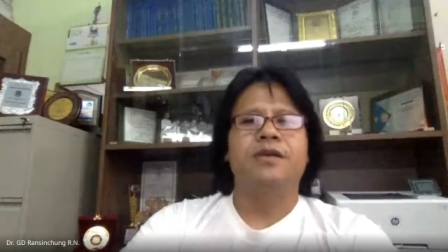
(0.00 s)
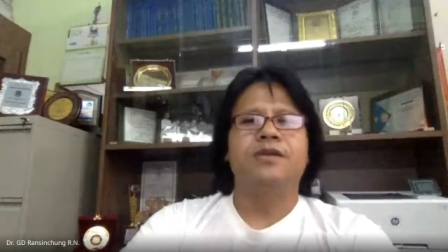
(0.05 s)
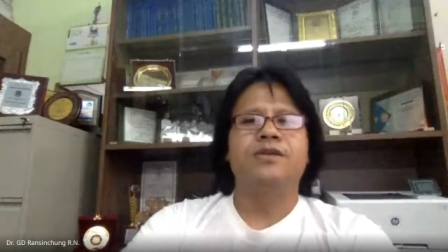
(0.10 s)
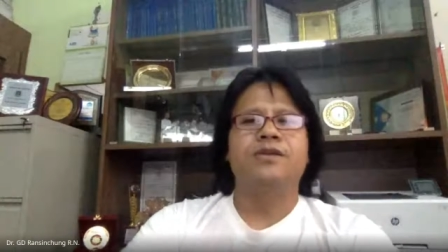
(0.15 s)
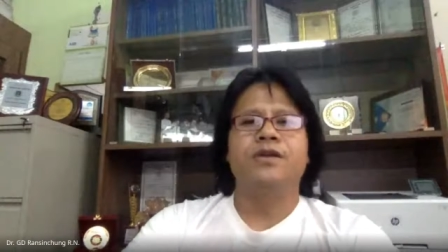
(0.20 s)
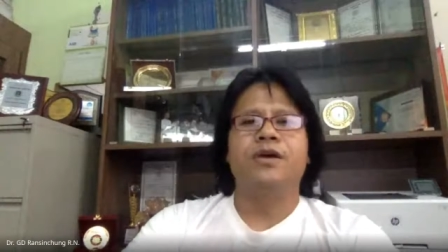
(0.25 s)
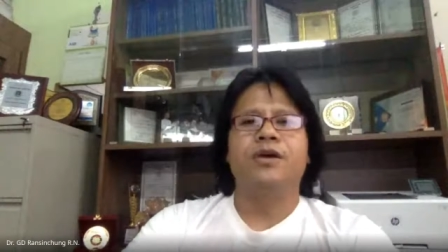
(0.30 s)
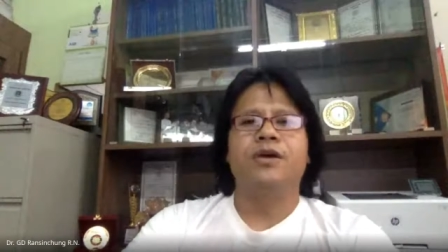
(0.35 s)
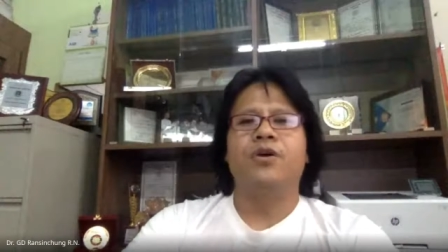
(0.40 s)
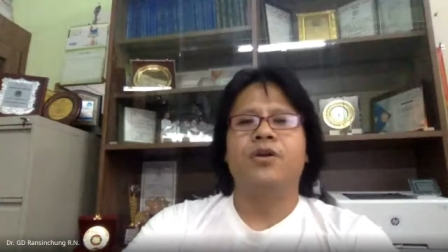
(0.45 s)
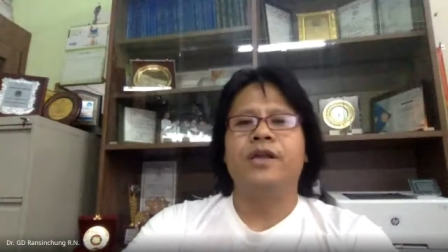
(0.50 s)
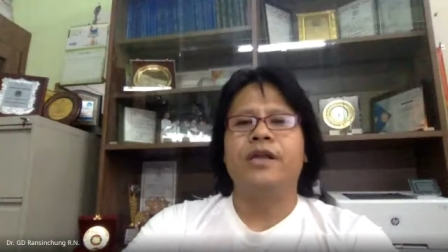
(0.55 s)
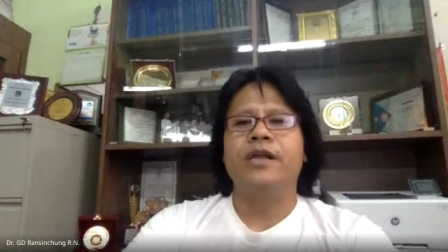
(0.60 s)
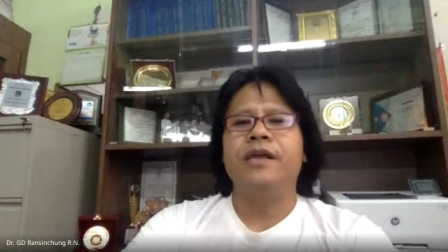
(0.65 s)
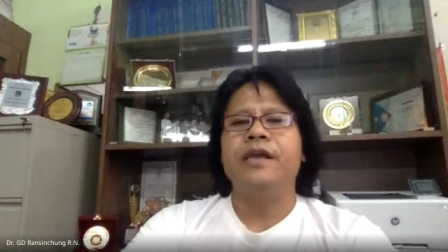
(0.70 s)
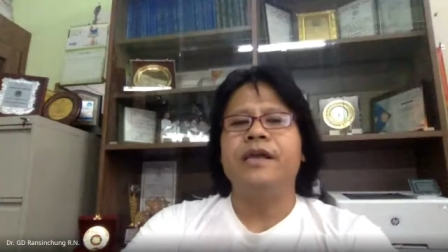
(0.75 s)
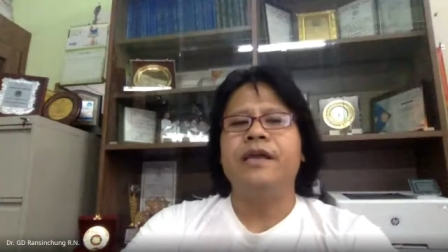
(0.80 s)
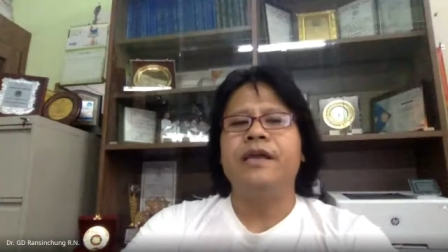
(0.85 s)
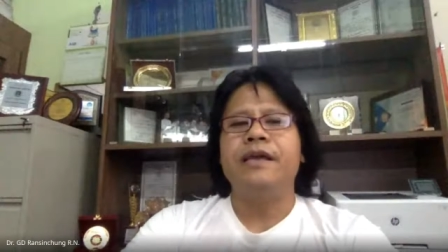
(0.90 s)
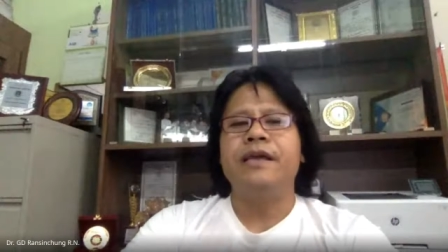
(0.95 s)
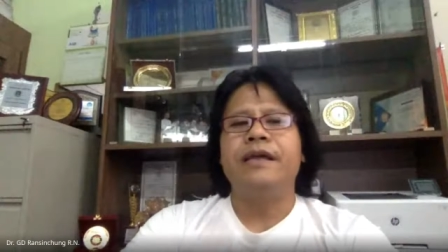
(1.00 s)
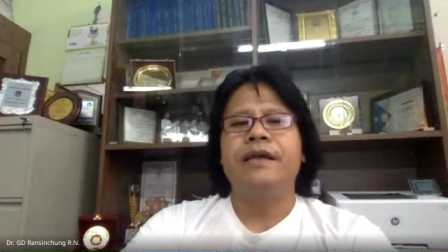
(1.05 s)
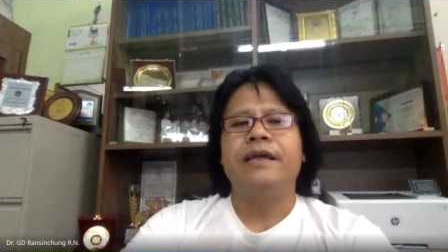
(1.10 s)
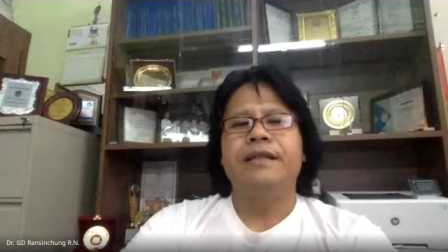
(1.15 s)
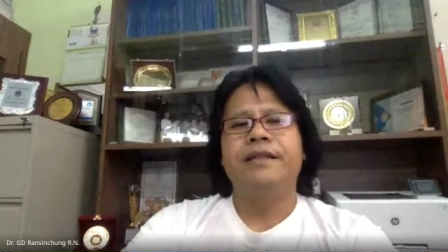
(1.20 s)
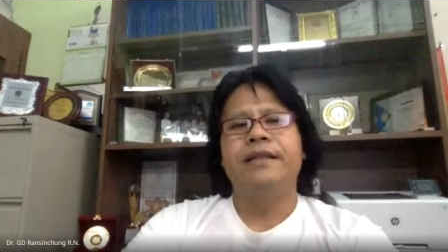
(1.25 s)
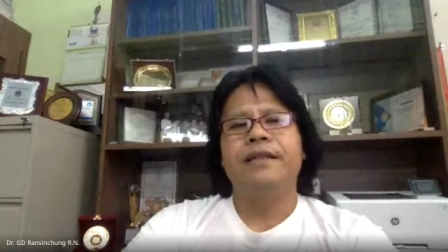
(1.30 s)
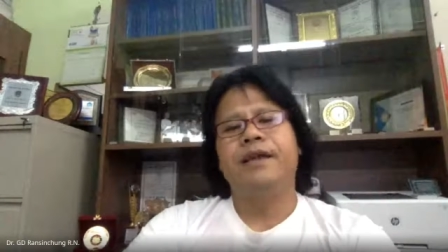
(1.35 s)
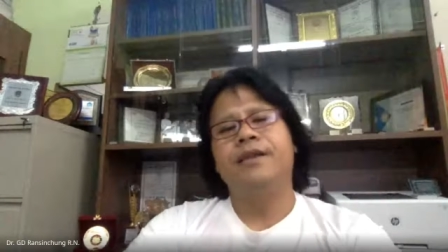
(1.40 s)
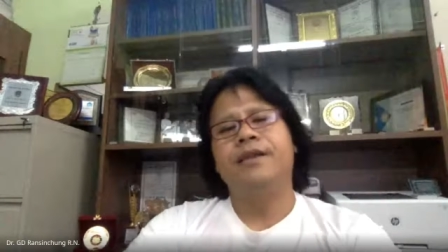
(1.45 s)
So accordingly,
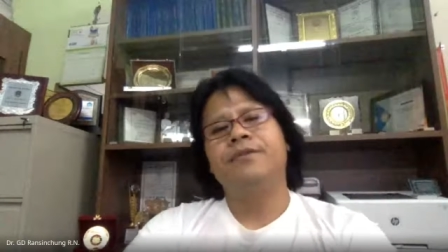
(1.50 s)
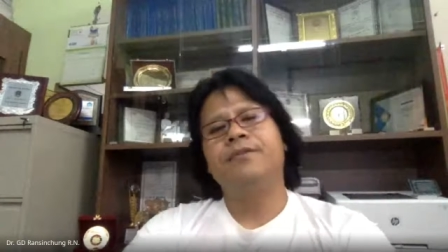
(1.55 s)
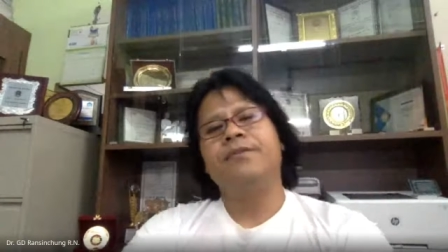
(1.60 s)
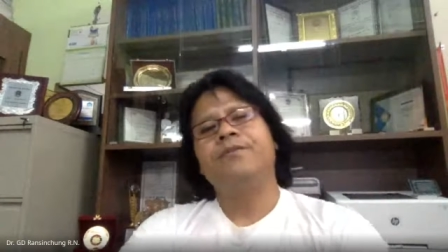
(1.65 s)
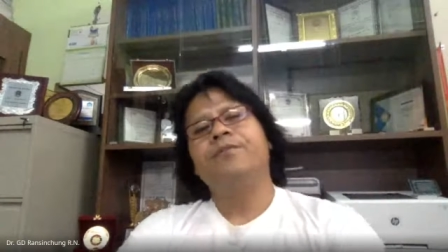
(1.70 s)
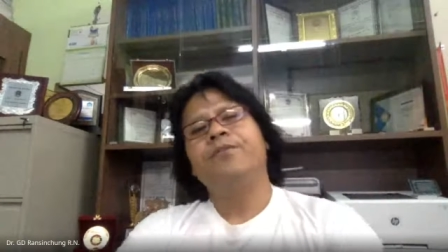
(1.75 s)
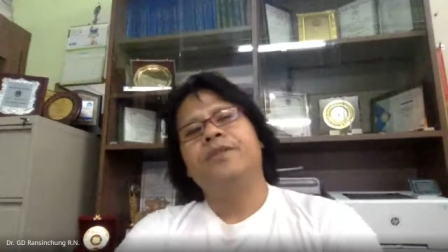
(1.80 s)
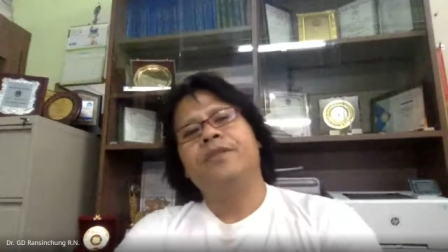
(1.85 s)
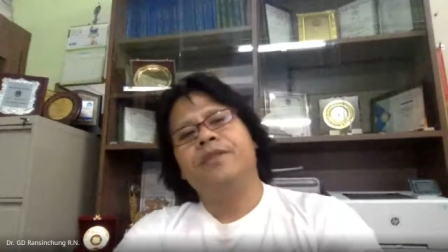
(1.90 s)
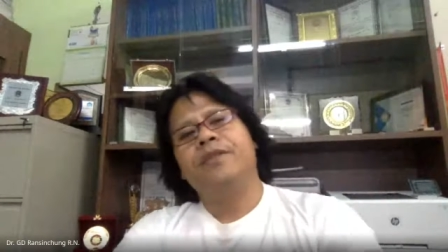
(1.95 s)
then